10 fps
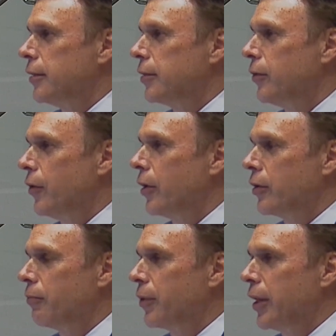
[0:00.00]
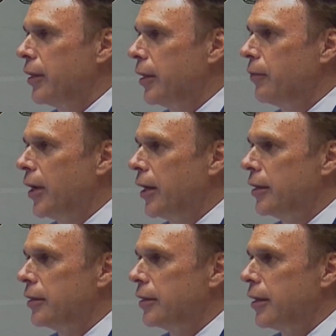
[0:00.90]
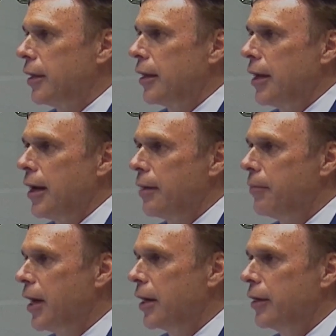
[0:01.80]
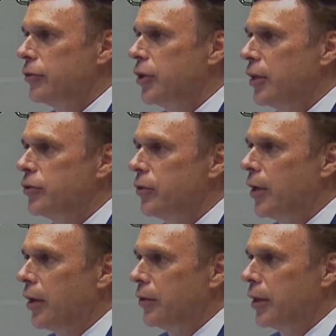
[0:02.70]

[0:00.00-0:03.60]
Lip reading: You are completely right. I'm not going to chase you down